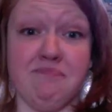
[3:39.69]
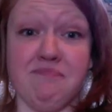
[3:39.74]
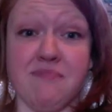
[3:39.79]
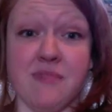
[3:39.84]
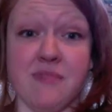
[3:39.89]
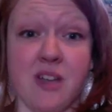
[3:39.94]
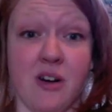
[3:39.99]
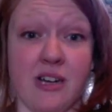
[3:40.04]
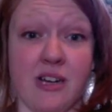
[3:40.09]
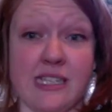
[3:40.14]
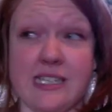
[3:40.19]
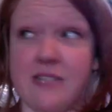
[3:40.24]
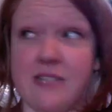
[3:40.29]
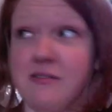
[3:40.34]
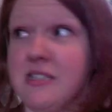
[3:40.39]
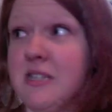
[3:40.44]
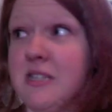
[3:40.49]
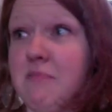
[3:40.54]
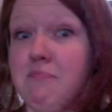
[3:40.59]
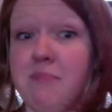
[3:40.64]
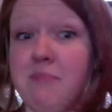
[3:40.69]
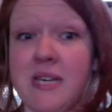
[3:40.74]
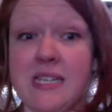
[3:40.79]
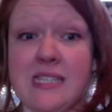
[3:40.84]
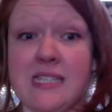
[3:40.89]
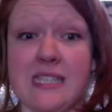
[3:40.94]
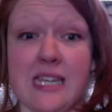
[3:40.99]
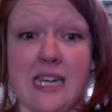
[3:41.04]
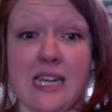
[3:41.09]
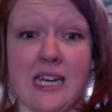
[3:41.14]
No idea. It was some big
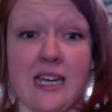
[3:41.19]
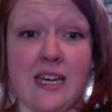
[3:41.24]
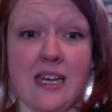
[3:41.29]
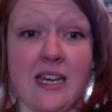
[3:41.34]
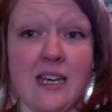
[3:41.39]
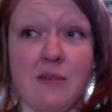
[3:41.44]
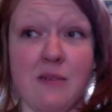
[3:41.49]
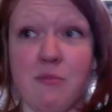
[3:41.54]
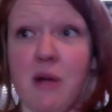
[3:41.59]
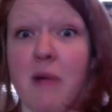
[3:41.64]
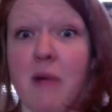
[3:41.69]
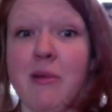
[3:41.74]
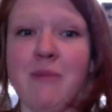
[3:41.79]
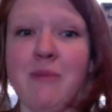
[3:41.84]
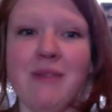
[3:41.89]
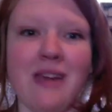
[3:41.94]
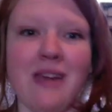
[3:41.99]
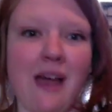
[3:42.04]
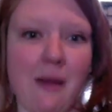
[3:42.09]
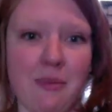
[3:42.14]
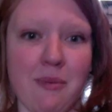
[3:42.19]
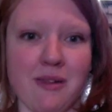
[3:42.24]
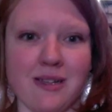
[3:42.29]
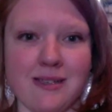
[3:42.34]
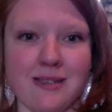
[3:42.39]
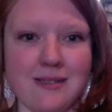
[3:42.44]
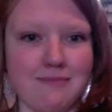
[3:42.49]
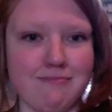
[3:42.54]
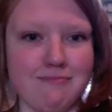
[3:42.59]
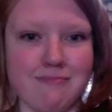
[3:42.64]
city, probably
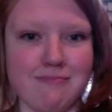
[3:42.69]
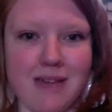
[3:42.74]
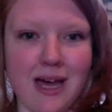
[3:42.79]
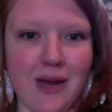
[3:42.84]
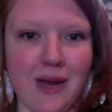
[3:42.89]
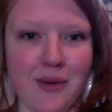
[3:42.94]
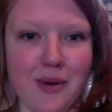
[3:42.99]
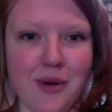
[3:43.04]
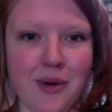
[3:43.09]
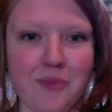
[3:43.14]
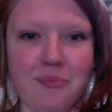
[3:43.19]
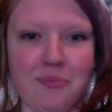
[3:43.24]
Minneapolis. I don't know.